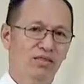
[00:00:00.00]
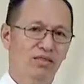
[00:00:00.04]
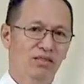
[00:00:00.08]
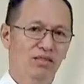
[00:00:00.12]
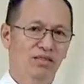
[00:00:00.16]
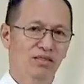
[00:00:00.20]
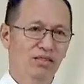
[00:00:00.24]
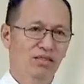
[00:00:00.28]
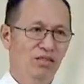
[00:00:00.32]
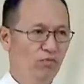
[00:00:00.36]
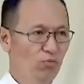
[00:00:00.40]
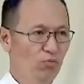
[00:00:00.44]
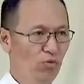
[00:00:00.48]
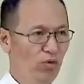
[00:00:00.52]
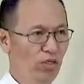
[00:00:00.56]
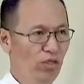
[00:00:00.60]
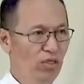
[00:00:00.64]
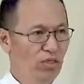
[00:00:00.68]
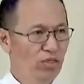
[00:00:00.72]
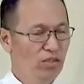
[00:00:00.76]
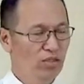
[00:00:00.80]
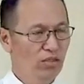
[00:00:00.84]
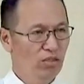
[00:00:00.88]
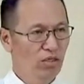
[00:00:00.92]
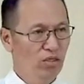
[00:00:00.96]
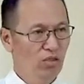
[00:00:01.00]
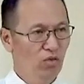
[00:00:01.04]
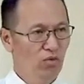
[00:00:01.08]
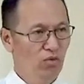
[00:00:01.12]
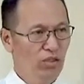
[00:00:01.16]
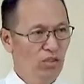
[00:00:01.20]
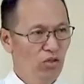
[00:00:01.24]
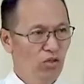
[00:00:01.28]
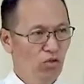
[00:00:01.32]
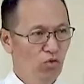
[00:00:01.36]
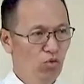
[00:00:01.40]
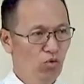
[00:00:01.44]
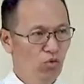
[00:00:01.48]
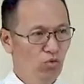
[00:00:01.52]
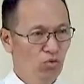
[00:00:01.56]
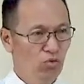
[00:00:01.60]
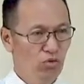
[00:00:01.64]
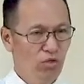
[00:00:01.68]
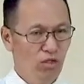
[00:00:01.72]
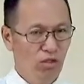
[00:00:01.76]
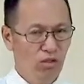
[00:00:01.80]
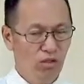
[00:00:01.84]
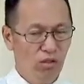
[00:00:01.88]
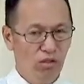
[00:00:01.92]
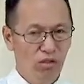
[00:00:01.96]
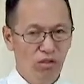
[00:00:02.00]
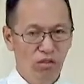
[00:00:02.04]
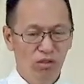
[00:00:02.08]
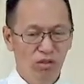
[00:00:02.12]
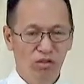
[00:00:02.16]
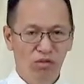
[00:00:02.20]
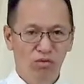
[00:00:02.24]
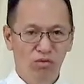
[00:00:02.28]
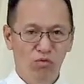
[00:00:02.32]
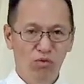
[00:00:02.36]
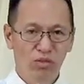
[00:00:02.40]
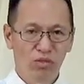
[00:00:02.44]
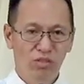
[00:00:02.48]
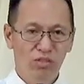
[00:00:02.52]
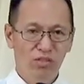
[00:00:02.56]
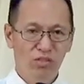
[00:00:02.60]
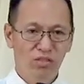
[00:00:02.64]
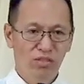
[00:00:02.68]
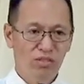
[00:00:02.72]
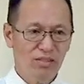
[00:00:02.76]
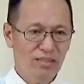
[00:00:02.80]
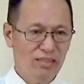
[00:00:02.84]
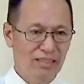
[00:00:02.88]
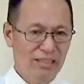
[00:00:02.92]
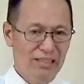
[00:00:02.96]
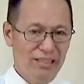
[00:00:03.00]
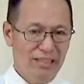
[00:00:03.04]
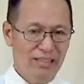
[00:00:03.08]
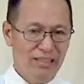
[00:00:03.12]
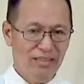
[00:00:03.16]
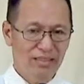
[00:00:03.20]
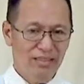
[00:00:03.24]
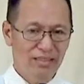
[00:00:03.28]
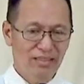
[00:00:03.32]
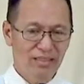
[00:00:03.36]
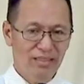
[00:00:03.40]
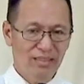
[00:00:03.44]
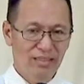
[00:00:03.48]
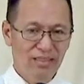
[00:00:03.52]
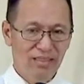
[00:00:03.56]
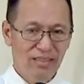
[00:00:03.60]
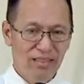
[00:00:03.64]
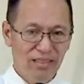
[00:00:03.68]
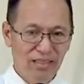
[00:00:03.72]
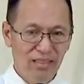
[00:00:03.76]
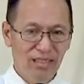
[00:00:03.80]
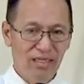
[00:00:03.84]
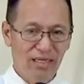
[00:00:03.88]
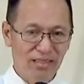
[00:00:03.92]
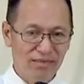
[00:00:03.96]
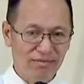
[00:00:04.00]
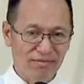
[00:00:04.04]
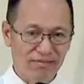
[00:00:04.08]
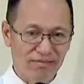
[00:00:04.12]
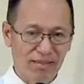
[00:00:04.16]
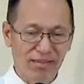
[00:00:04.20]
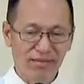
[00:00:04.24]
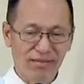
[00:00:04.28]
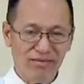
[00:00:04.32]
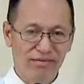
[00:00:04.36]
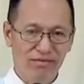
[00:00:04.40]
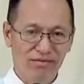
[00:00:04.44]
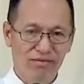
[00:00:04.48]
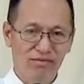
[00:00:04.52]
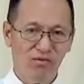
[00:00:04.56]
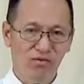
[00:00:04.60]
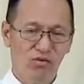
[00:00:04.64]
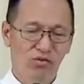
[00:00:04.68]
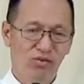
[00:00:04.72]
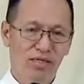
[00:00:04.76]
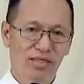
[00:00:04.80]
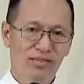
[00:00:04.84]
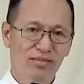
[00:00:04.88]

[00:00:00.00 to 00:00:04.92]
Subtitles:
If we are going to recall which He hath done to us,